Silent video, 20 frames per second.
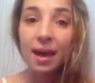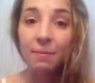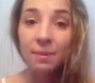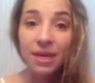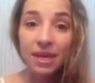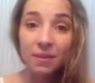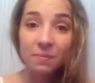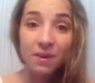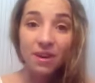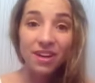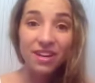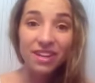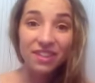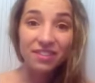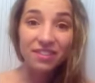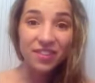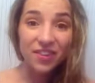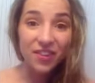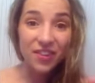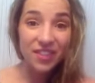I'm getting married in
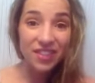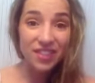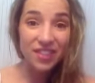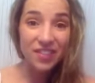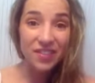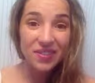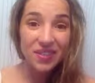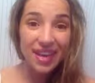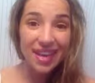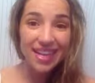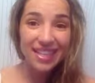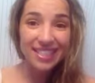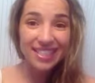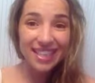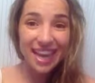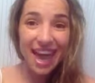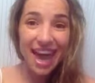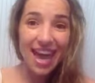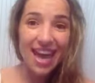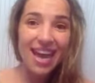32 days,
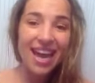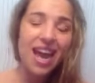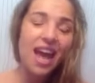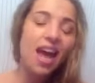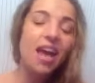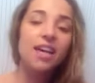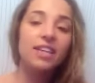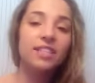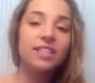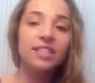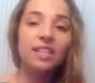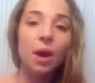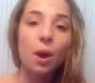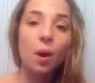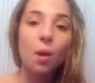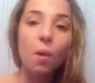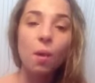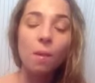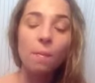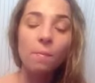yay.
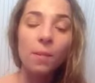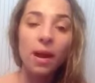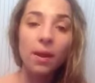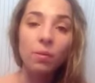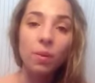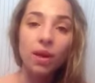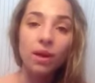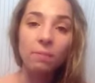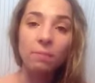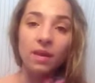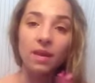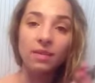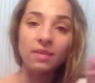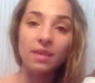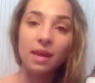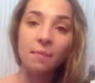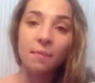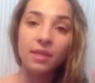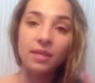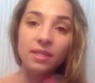So my wedding
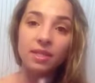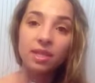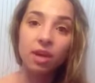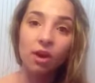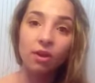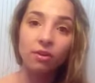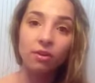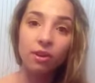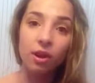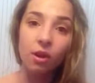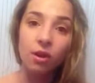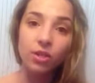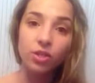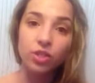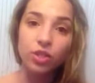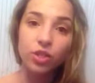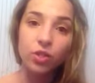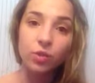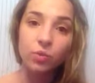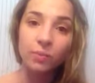bands have been soldered
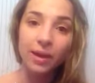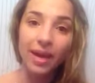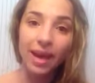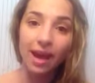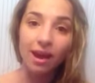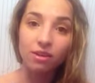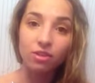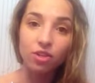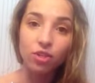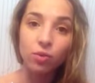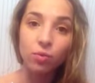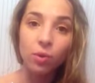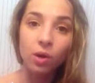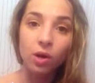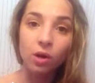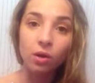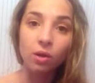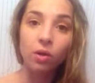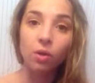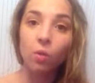onto my
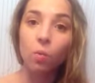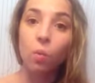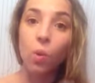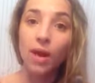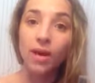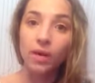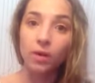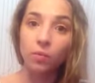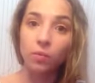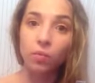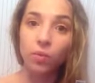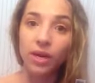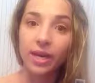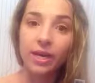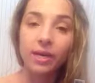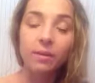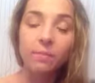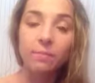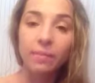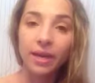actual wedding
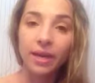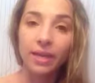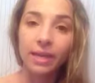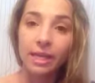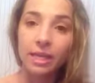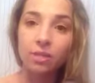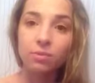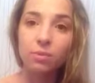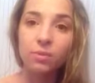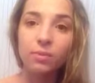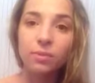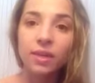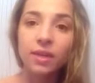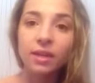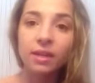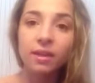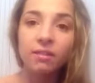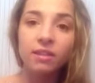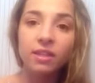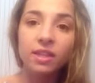ring, my engagement ring
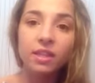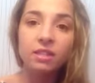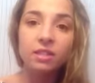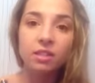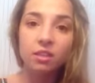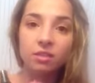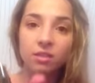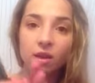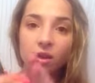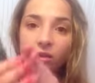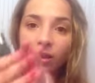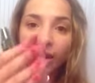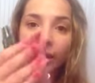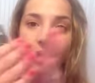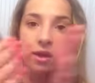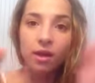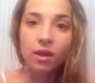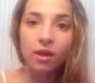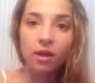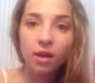and everything. So it's all
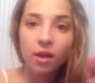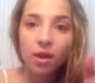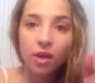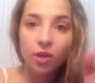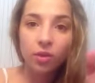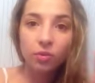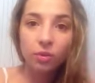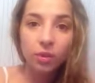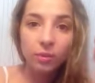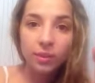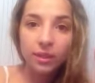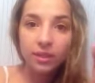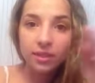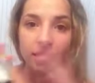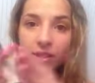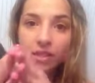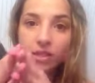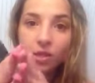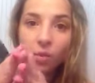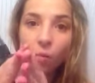like 3 rings
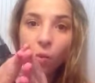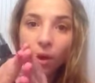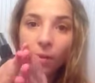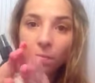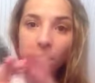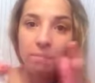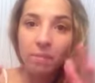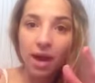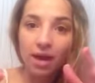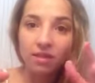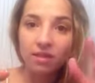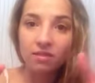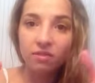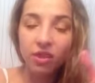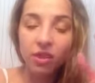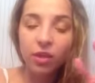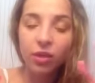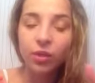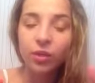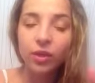into 1 massive
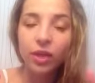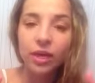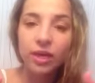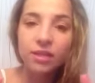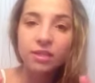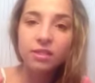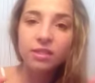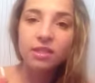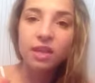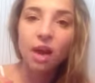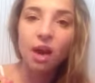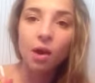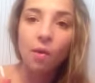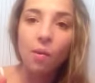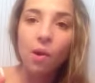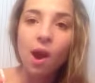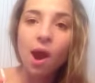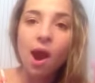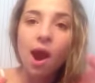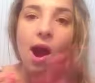kahuna.
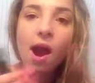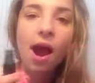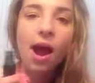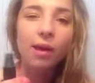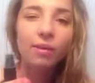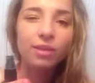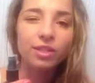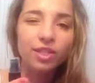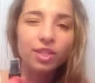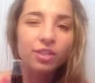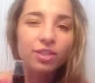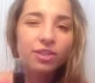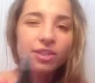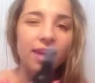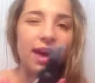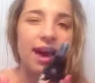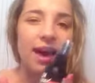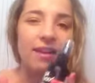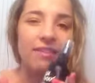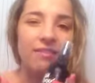So I will show you
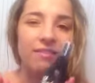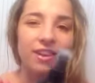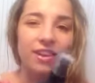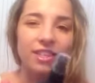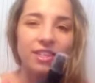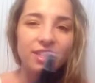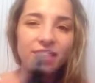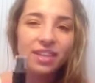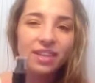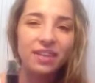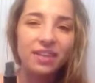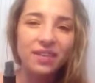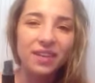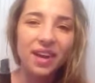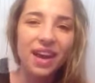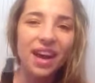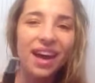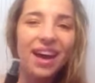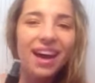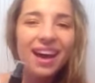that very soon.
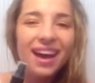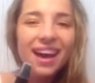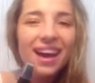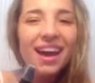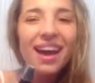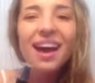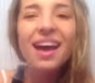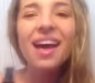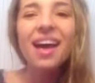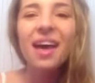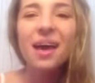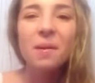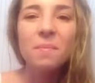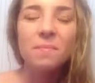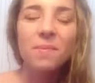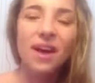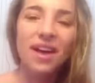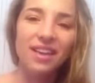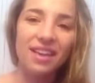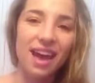
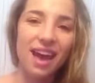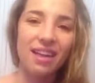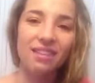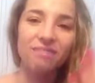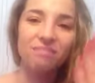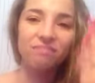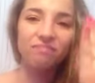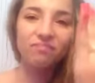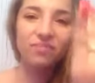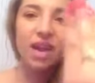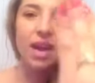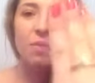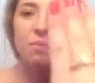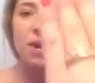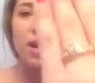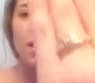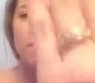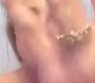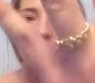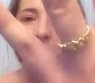But yeah, I'm
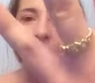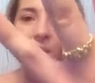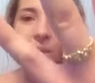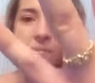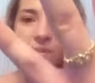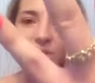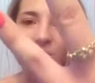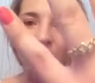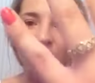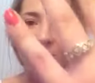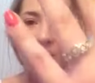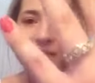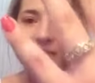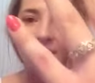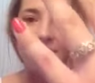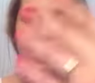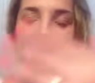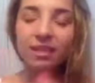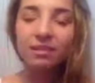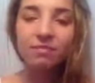wearing my mom's ring,
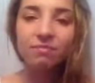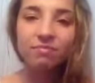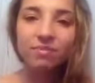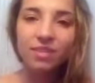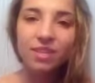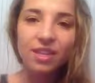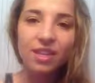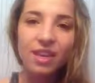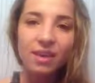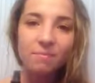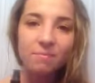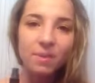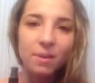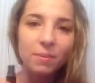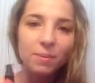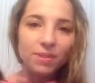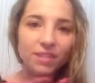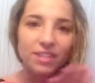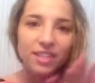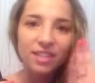and so that
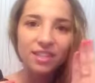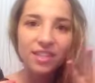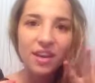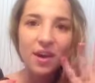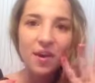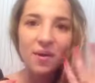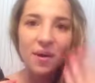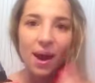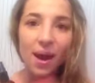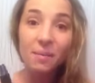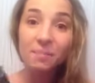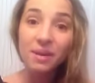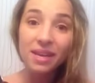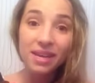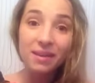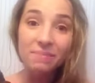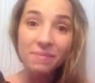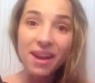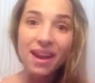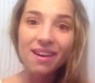people still know I'm
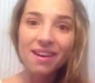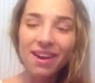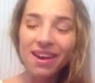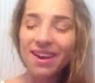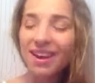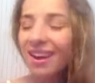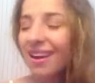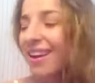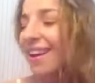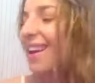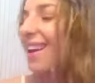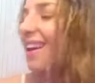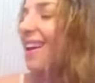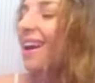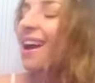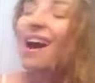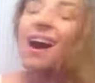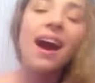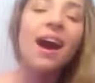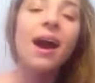getting married.
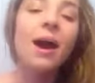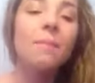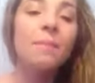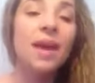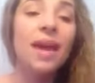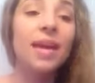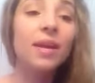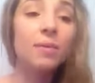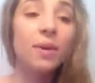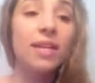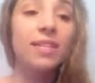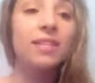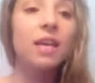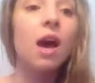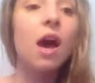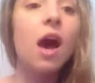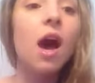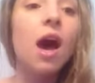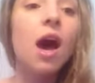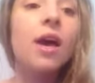Anyways,
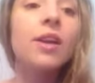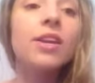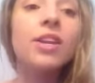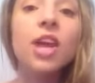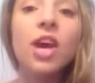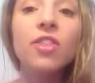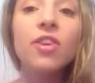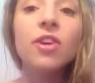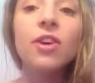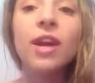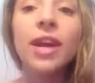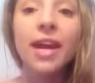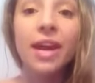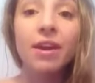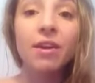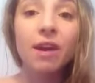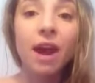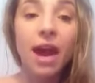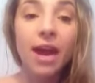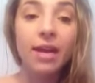another
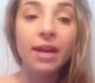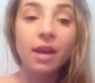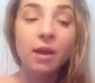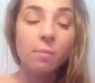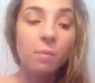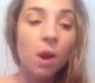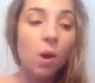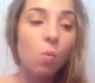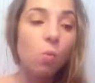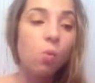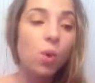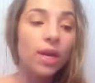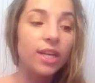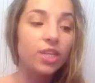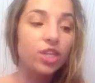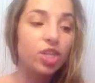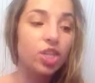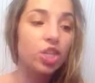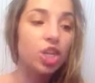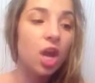hair item,
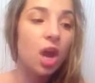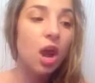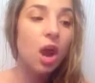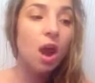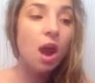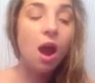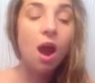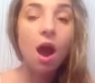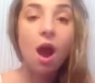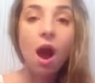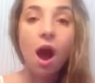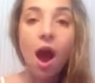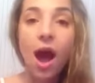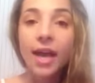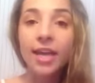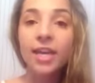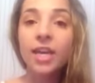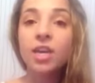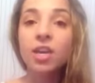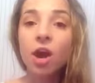which
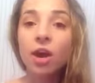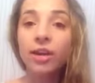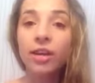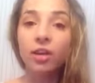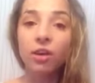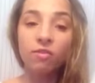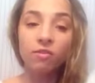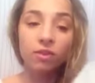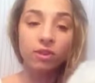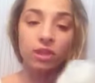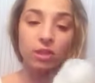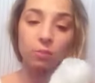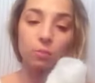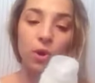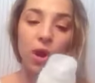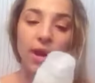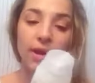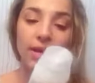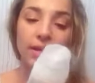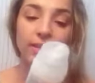I cannot get over this
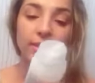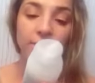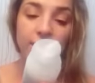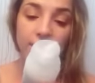product.